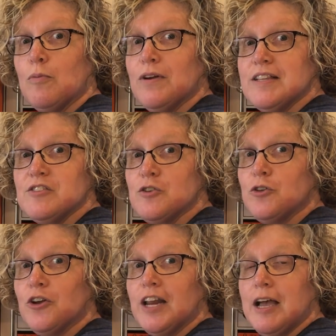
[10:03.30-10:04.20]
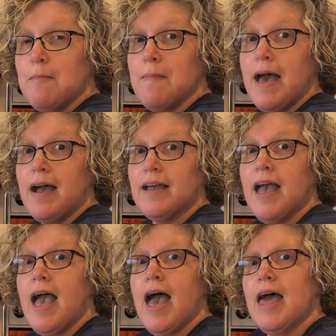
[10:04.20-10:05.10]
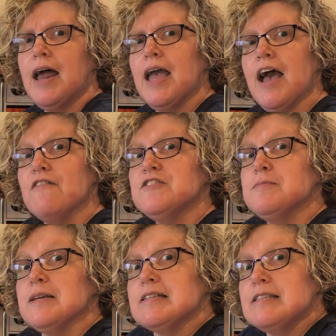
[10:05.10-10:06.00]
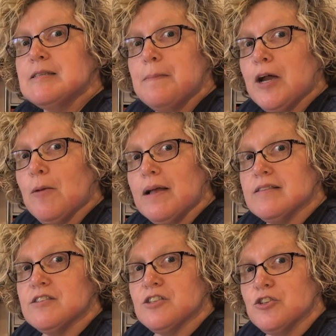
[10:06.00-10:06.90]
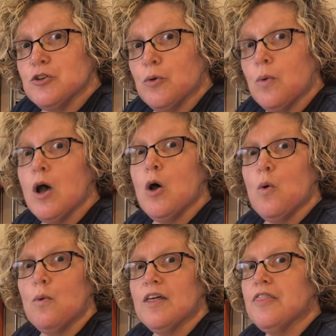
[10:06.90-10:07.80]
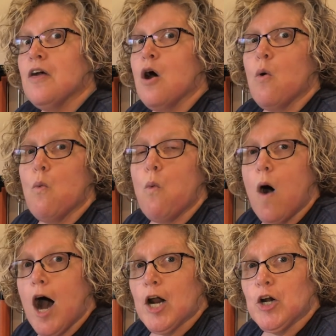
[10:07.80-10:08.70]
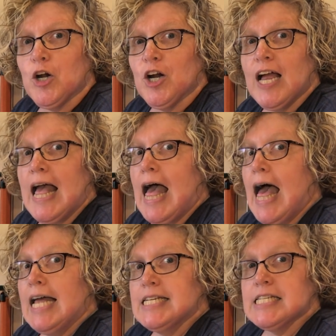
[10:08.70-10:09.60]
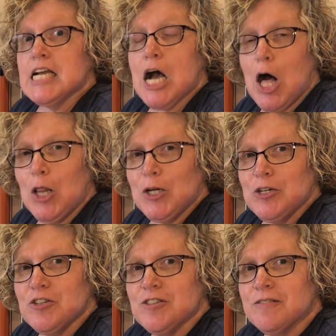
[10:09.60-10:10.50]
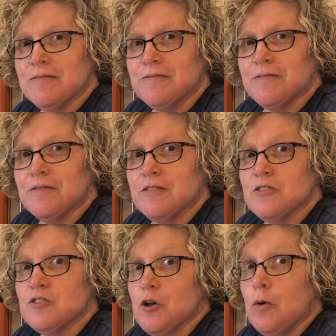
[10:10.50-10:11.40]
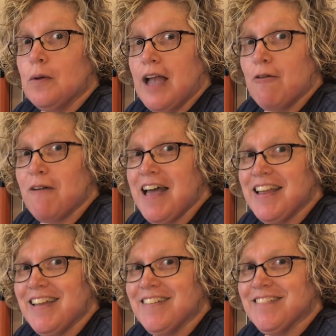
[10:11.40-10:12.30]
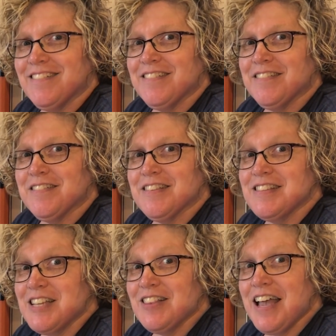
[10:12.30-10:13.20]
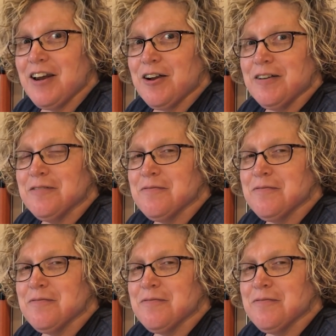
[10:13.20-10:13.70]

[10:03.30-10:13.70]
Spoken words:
pretty soon you're going to come back, and I have some experiments to do with water and colors. So get ready. See you later.